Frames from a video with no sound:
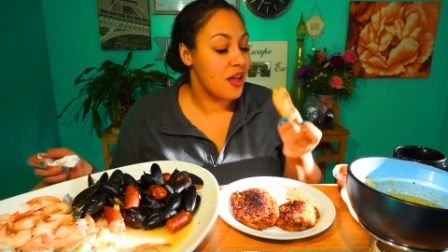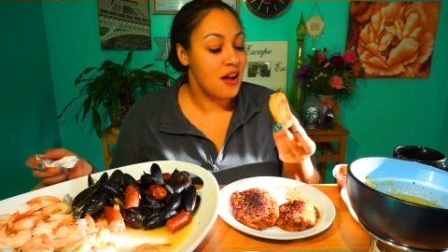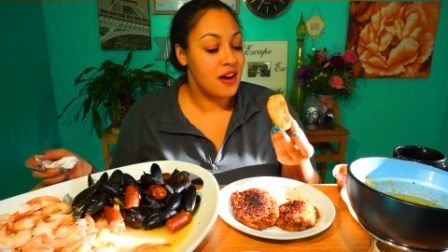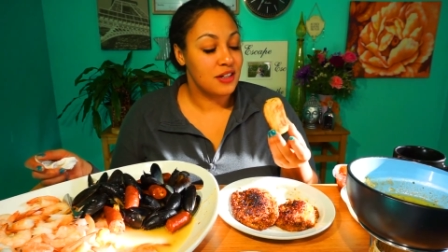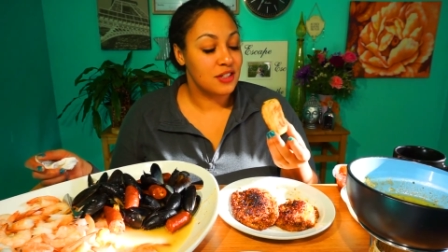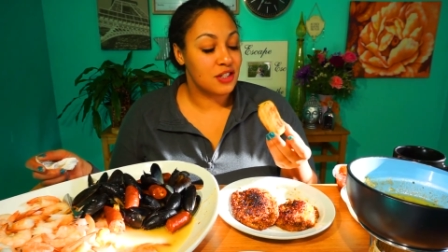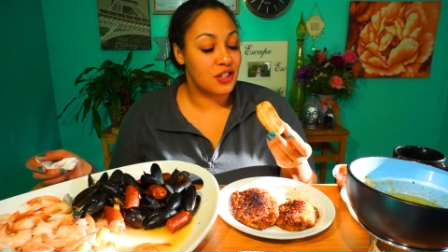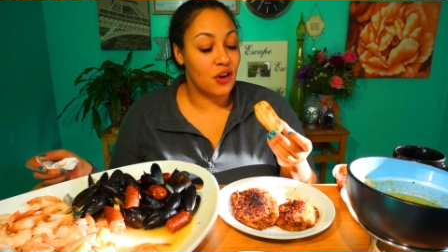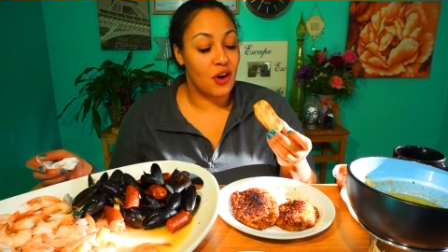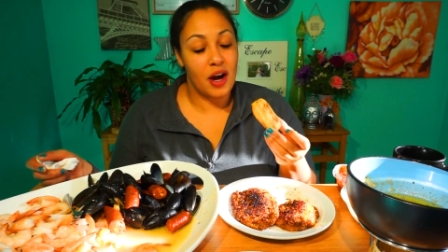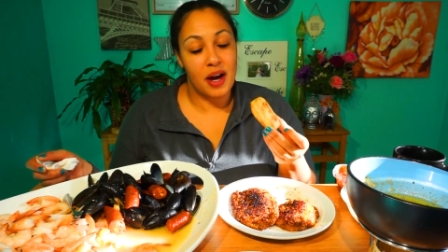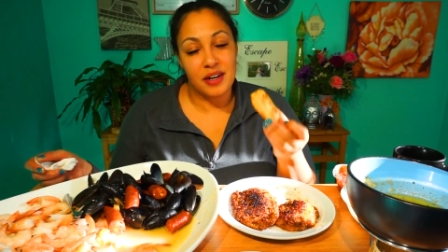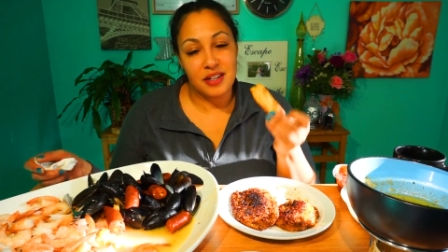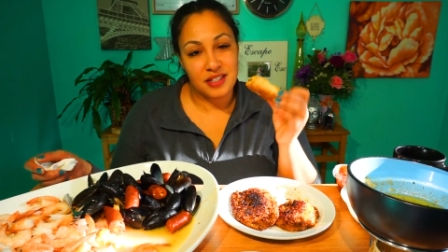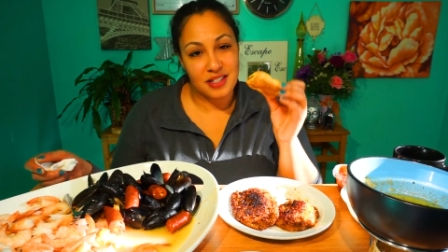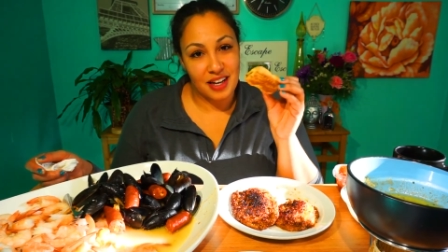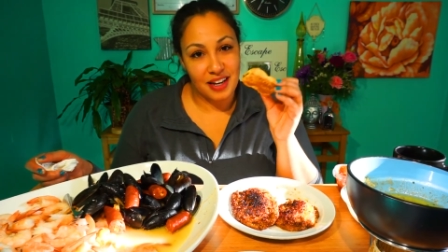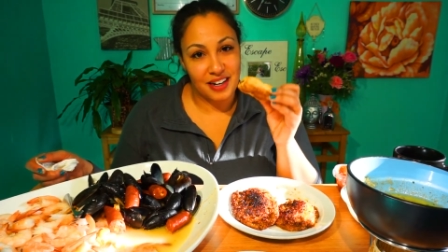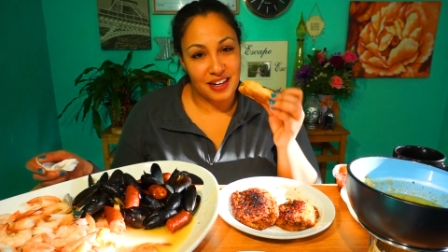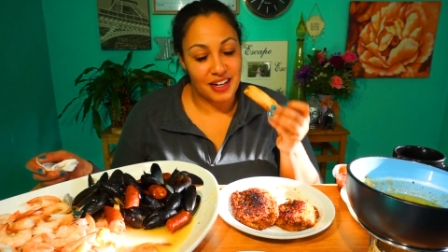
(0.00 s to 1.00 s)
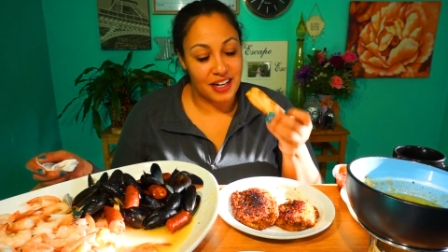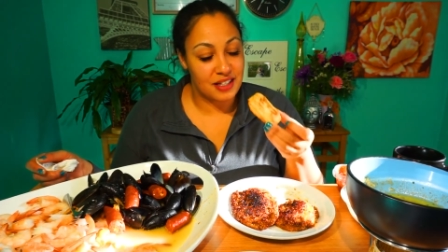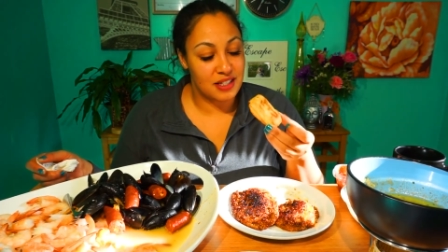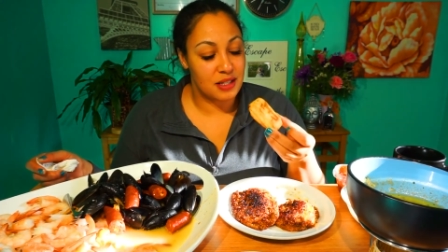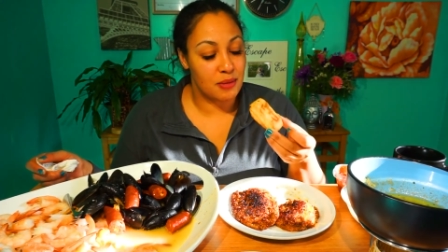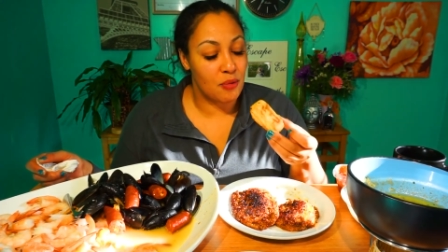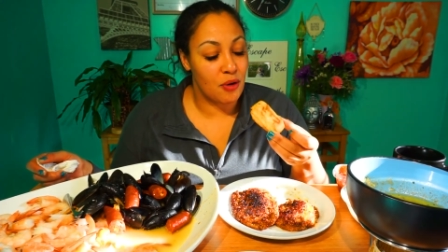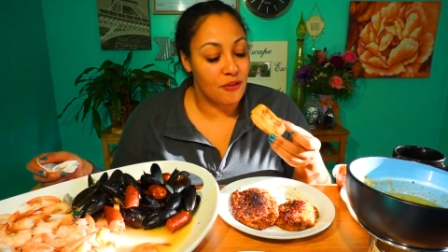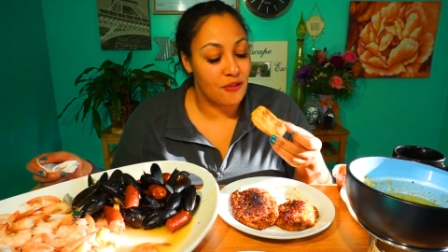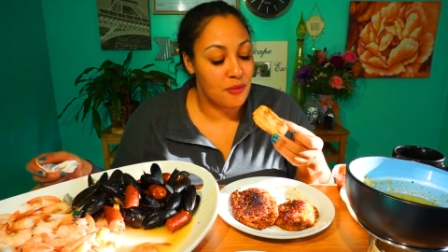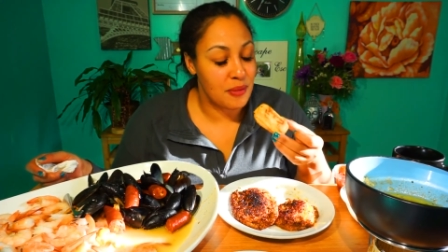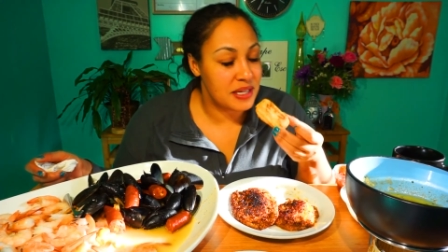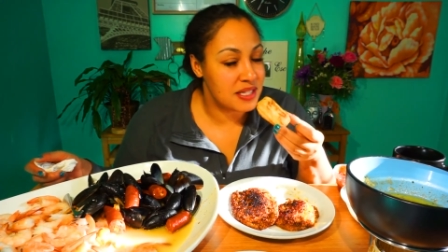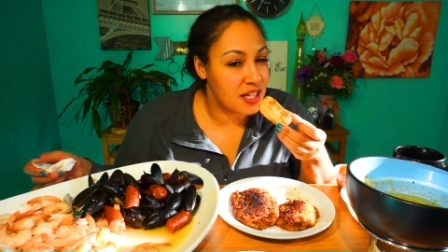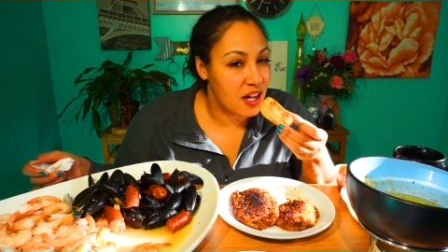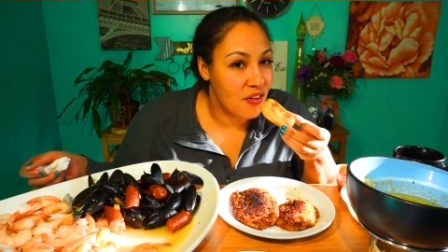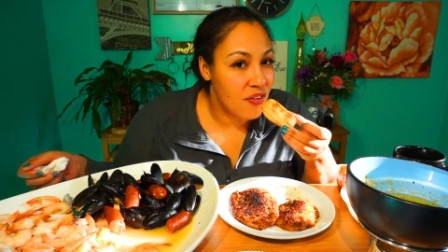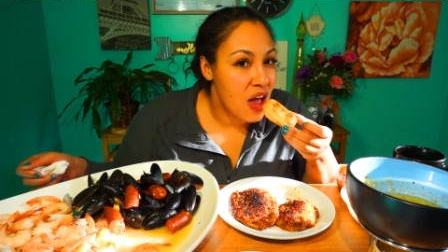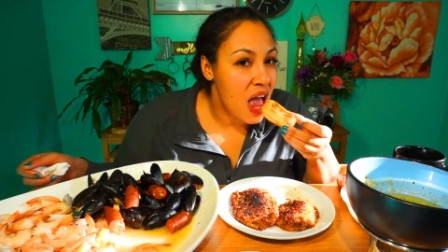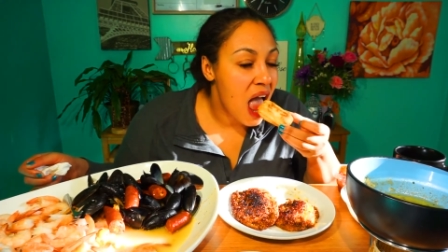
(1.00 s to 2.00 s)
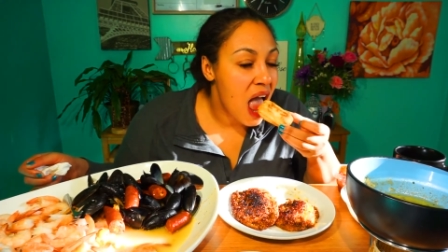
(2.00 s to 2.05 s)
So I decided to get some more for myself.